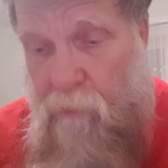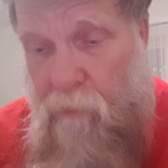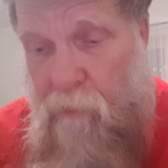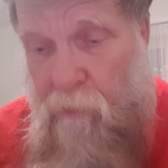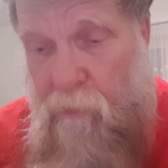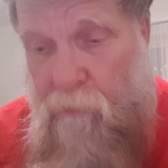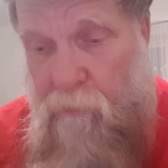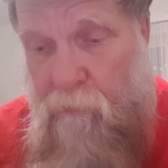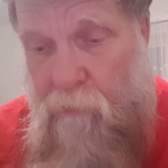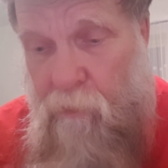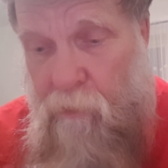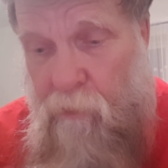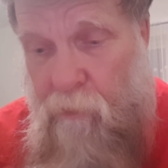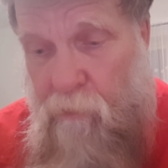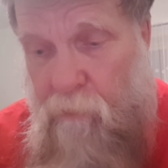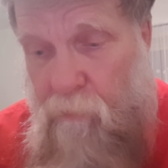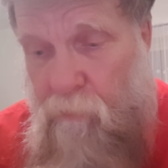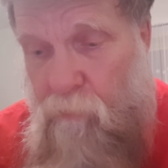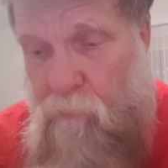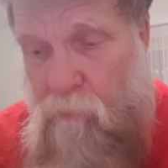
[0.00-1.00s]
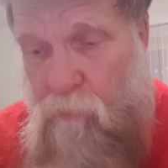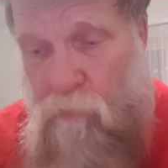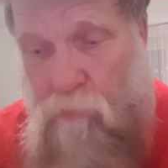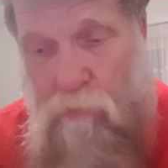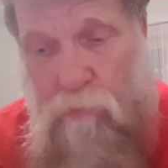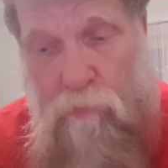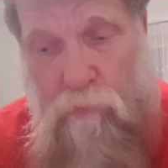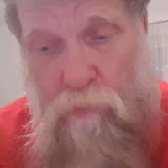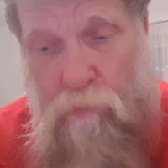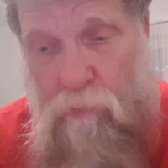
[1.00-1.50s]
And
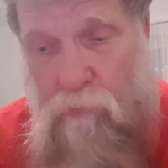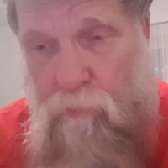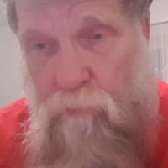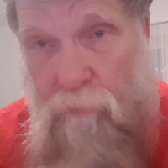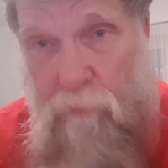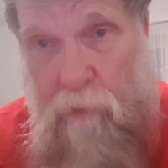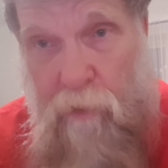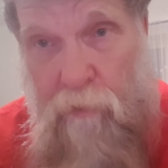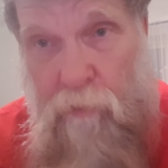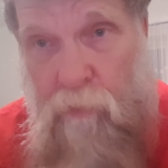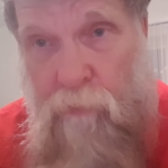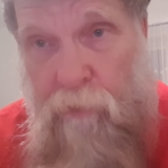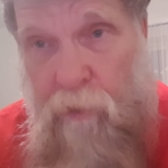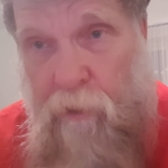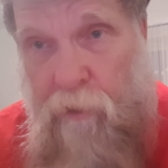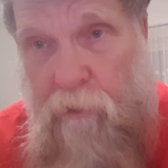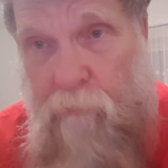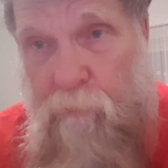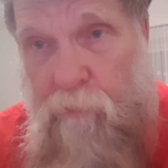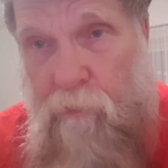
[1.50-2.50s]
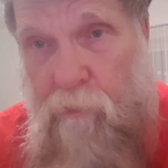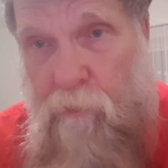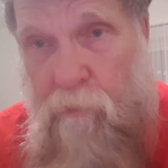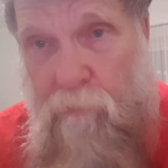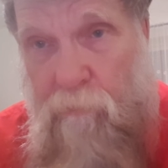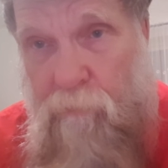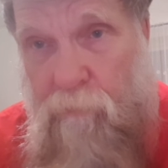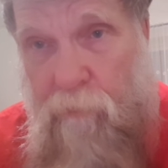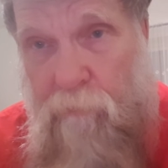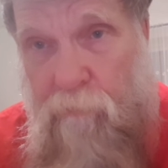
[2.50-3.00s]
I know that I'm going to be
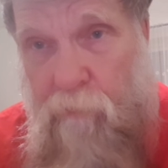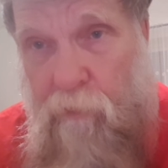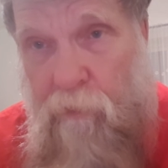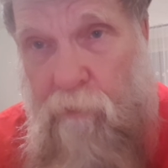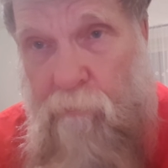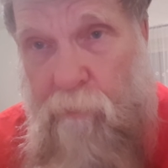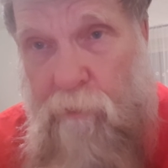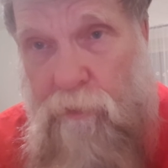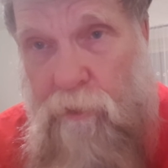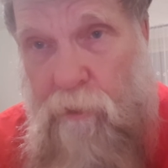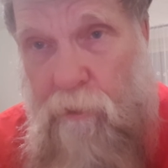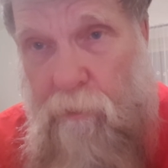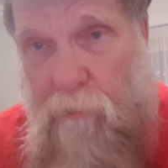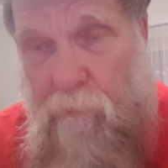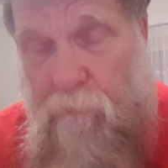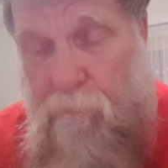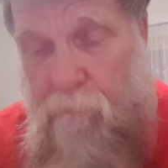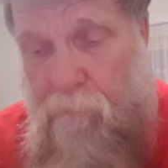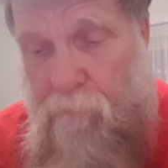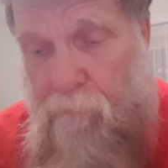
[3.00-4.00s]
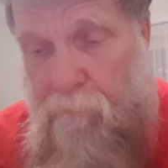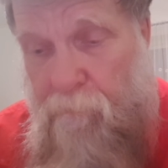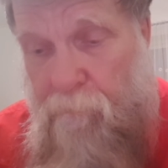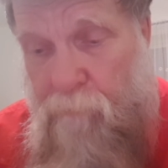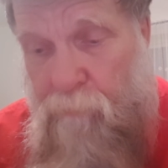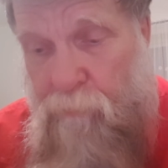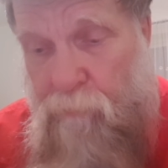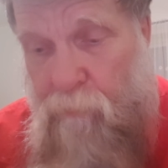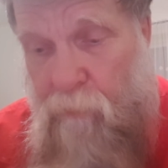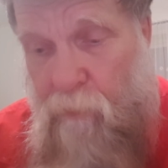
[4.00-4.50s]
very busy.
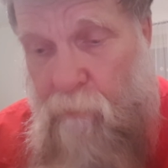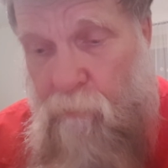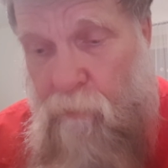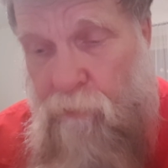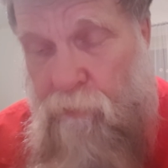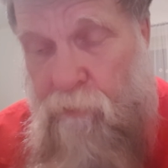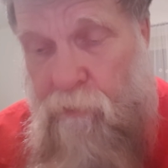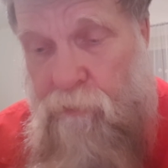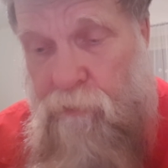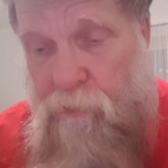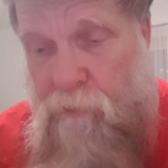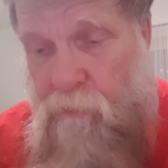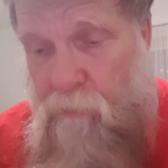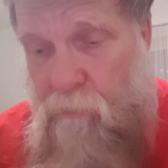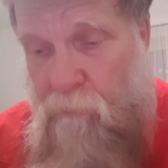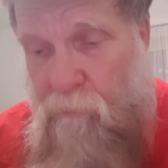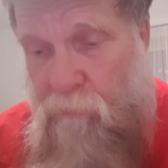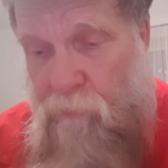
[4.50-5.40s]
But there's